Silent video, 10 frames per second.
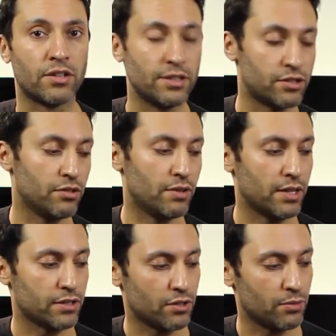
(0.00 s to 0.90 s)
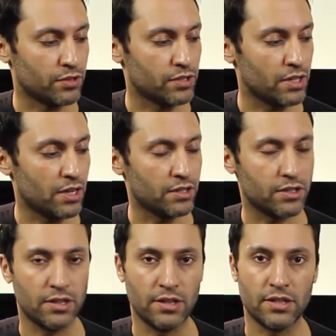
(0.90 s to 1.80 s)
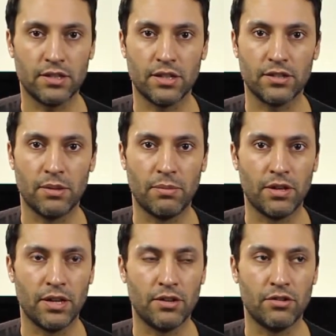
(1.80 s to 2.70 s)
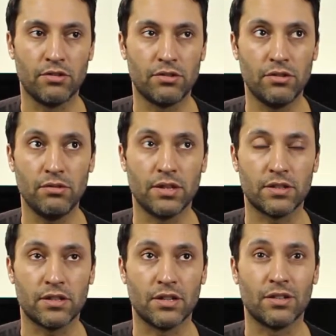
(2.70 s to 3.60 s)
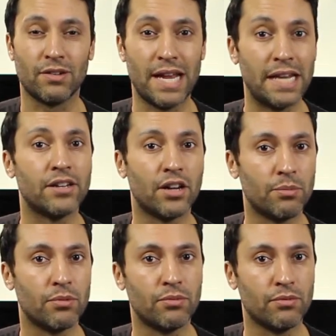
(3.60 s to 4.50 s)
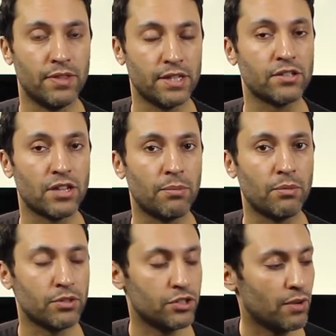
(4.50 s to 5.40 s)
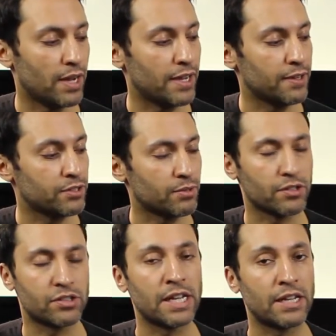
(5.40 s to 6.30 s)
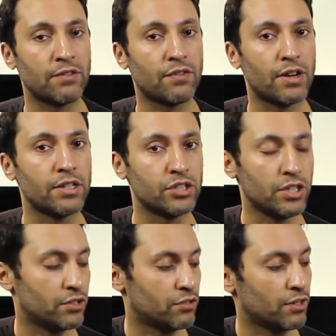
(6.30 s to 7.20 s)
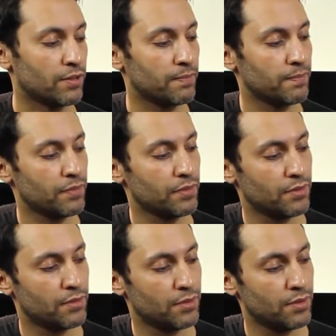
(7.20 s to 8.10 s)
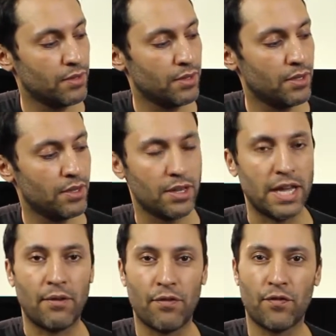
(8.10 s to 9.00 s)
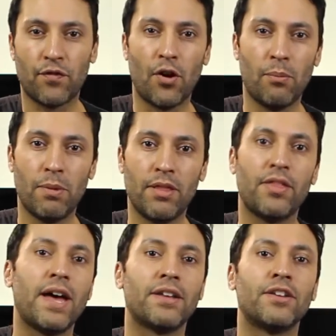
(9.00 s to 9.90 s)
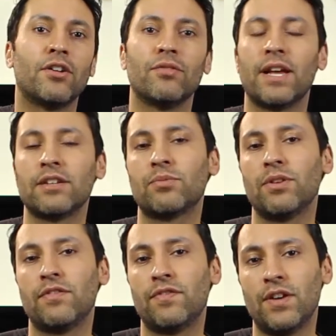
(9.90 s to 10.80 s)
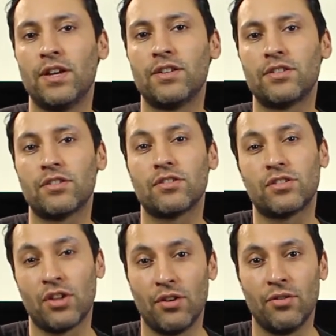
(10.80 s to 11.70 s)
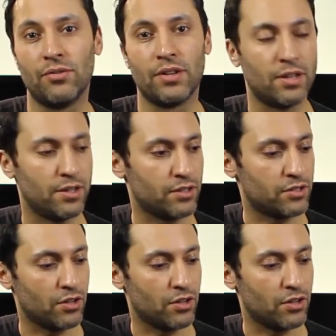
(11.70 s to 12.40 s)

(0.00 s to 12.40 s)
So let's do that. So we'll start in this example here. You can do this starting on any note, but in this example we'll do A. So we'll go 2nd fret G string. Now from that note, that's where the first tone occurs.